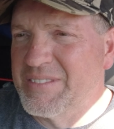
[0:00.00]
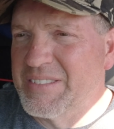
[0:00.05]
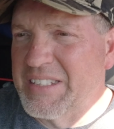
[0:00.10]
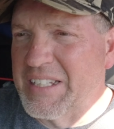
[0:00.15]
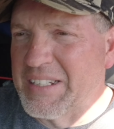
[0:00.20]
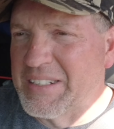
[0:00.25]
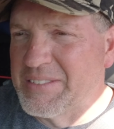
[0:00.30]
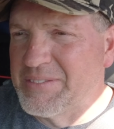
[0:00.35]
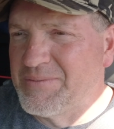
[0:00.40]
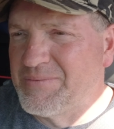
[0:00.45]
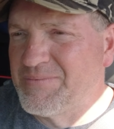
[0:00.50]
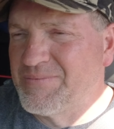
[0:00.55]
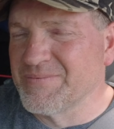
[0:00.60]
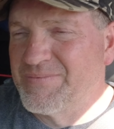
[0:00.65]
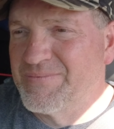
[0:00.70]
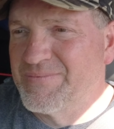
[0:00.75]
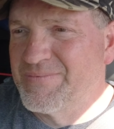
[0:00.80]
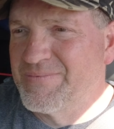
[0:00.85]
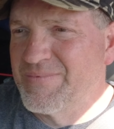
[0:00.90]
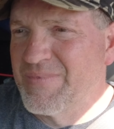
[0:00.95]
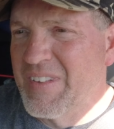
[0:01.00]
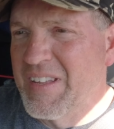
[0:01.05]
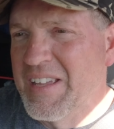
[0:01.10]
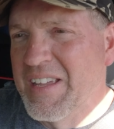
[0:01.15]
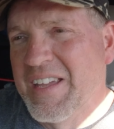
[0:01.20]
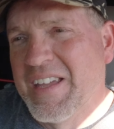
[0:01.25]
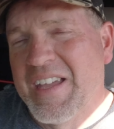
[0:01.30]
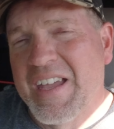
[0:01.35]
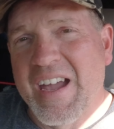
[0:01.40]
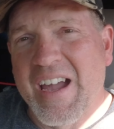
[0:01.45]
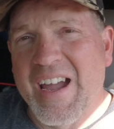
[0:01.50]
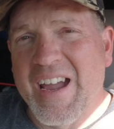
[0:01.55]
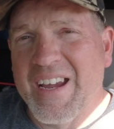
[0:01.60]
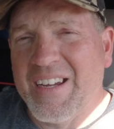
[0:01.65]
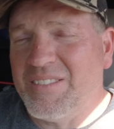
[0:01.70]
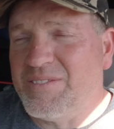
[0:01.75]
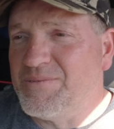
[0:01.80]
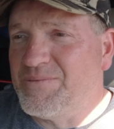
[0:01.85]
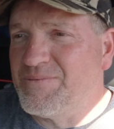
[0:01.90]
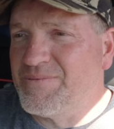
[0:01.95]
So,
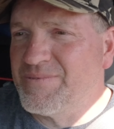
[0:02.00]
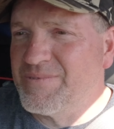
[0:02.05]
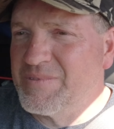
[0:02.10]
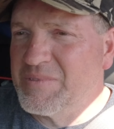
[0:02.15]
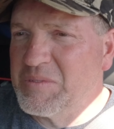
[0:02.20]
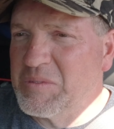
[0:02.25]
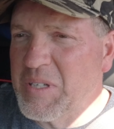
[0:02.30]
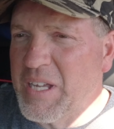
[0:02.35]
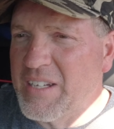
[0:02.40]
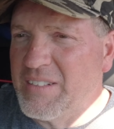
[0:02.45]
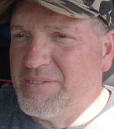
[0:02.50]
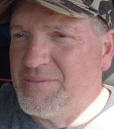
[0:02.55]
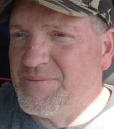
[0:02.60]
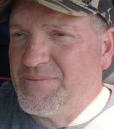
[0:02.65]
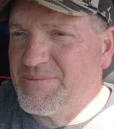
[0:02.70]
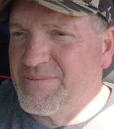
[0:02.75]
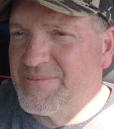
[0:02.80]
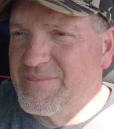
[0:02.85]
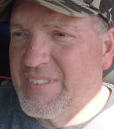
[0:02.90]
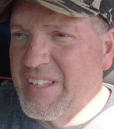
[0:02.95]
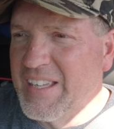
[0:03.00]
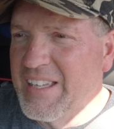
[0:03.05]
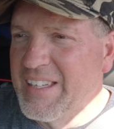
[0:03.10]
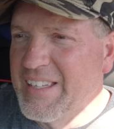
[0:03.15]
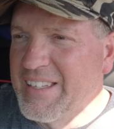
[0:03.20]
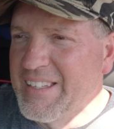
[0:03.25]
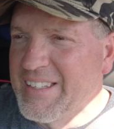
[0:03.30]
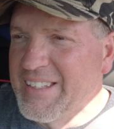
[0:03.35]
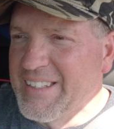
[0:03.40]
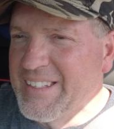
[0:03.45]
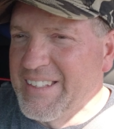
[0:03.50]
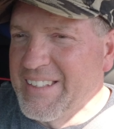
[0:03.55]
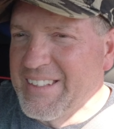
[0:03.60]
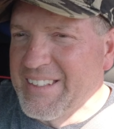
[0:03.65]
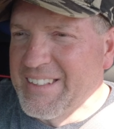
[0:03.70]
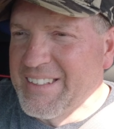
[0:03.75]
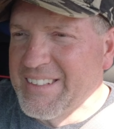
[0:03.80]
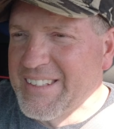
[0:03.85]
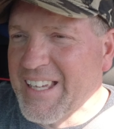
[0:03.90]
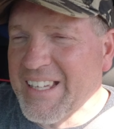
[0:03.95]
alright, well,
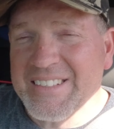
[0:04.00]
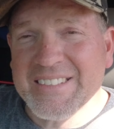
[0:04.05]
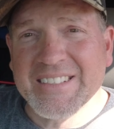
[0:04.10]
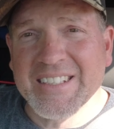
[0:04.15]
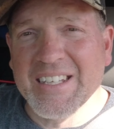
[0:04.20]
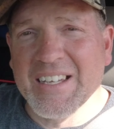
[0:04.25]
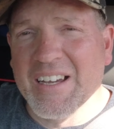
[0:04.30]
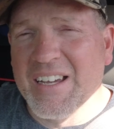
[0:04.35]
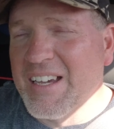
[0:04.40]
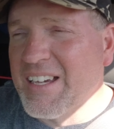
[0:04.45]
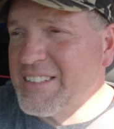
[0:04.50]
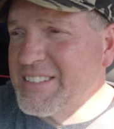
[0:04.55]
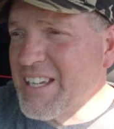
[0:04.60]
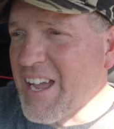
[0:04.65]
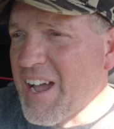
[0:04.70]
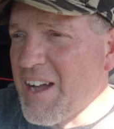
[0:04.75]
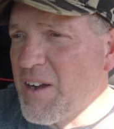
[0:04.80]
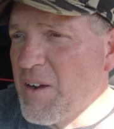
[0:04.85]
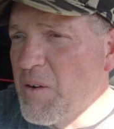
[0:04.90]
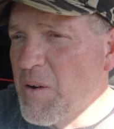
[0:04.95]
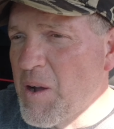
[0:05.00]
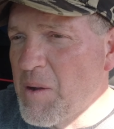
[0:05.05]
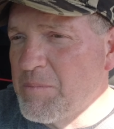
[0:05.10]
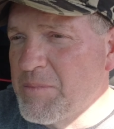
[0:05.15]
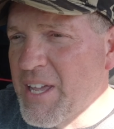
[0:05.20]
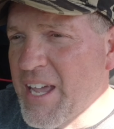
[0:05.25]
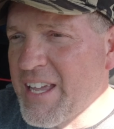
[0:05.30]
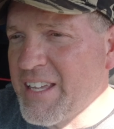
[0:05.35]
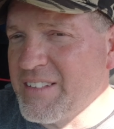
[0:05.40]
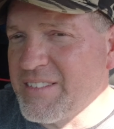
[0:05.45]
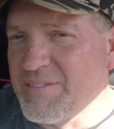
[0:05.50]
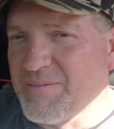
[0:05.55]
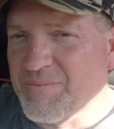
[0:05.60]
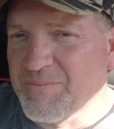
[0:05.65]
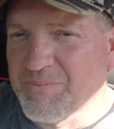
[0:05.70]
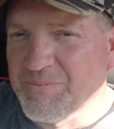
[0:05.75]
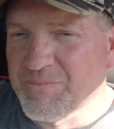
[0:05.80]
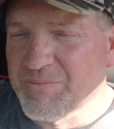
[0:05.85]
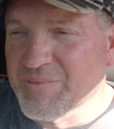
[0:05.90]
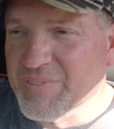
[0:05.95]
that's the Tahoe update.
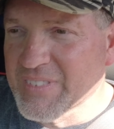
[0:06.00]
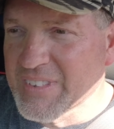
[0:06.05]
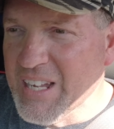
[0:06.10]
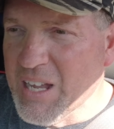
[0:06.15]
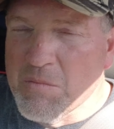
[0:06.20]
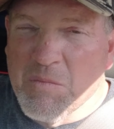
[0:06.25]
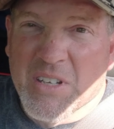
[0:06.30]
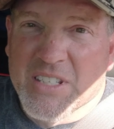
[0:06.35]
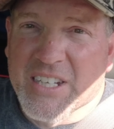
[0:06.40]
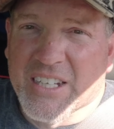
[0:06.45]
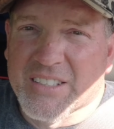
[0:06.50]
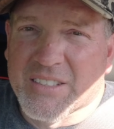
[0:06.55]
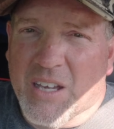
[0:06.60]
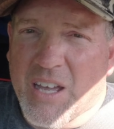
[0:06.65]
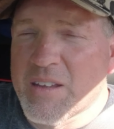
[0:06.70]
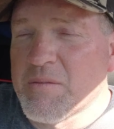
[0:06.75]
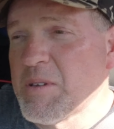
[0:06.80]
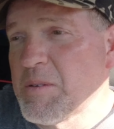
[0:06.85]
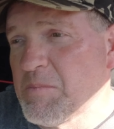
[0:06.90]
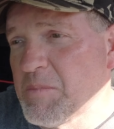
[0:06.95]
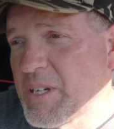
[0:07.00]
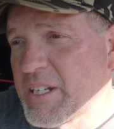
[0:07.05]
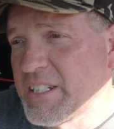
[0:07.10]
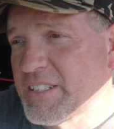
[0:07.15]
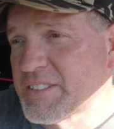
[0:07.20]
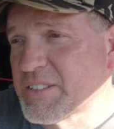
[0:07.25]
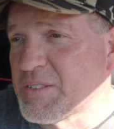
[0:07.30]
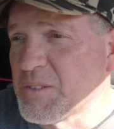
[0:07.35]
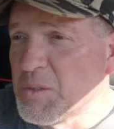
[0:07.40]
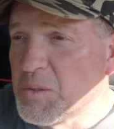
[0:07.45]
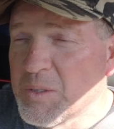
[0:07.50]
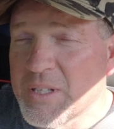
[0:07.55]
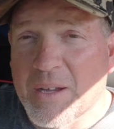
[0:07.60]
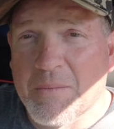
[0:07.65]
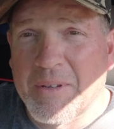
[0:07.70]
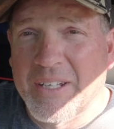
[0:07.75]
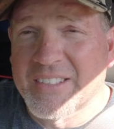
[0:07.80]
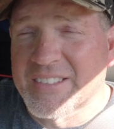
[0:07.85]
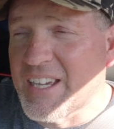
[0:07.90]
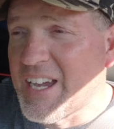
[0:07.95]
Not much excitement, but it's cool.
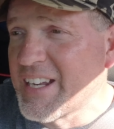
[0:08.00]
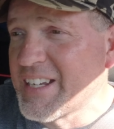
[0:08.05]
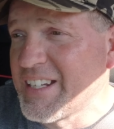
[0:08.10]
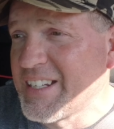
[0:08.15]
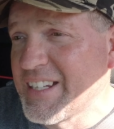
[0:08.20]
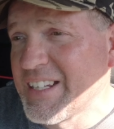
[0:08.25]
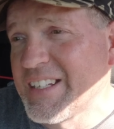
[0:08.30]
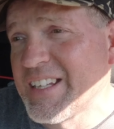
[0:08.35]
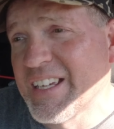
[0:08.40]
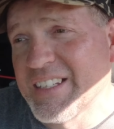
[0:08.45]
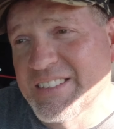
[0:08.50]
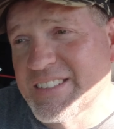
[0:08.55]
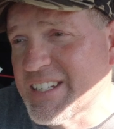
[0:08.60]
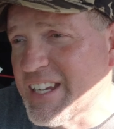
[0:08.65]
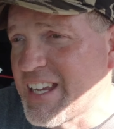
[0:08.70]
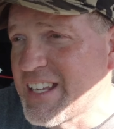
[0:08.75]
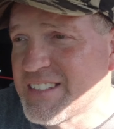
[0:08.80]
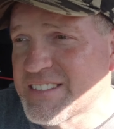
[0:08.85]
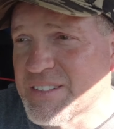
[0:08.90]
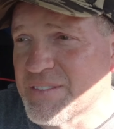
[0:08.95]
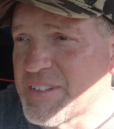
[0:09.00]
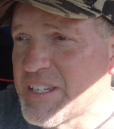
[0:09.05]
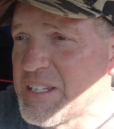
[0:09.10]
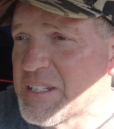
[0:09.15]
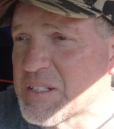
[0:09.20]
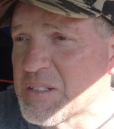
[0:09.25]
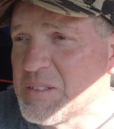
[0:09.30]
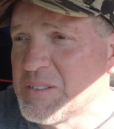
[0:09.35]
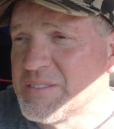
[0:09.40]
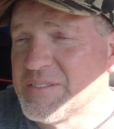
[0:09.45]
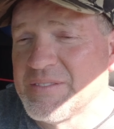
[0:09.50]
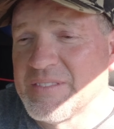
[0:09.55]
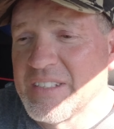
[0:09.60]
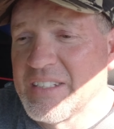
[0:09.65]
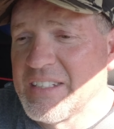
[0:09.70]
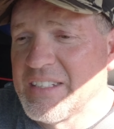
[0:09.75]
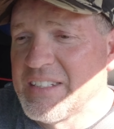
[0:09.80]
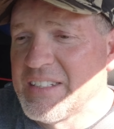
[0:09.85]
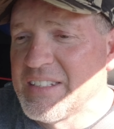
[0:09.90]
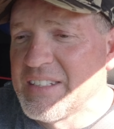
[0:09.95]
I'm excited. It does change the vehicle.
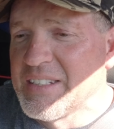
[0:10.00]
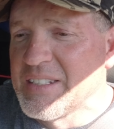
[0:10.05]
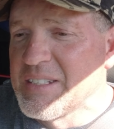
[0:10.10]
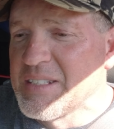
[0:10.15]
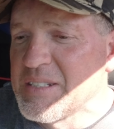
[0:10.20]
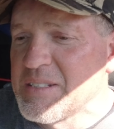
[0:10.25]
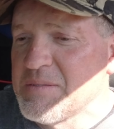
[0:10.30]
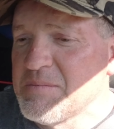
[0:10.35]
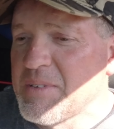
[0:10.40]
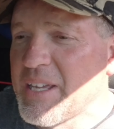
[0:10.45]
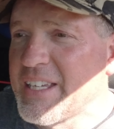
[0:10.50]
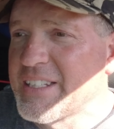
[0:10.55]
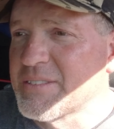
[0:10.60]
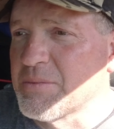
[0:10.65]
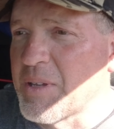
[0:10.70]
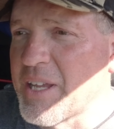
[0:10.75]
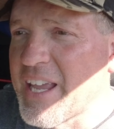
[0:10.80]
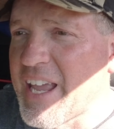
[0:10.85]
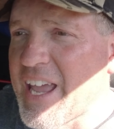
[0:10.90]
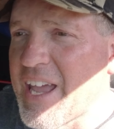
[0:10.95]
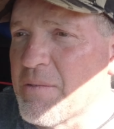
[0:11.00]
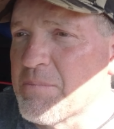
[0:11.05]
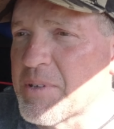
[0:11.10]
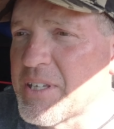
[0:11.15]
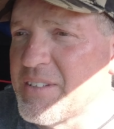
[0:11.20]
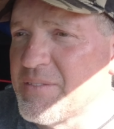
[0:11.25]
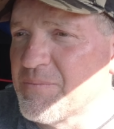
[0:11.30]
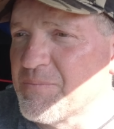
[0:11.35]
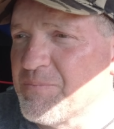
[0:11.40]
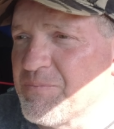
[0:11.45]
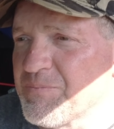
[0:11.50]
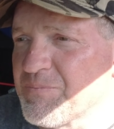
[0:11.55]
Makes me happy.